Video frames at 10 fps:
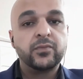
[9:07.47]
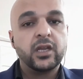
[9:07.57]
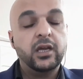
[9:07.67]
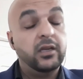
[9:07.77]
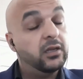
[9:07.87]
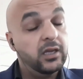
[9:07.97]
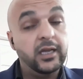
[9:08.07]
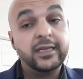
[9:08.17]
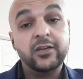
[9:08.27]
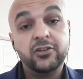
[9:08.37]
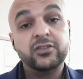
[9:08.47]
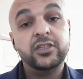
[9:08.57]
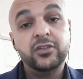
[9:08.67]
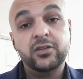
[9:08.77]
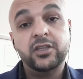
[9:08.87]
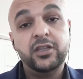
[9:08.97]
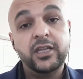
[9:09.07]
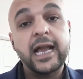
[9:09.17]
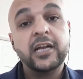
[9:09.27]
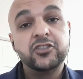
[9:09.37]
And I guarantee you, in the
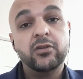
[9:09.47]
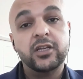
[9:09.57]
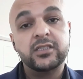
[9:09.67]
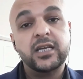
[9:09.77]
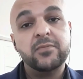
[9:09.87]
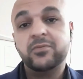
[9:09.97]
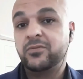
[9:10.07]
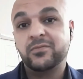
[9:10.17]
actual exam,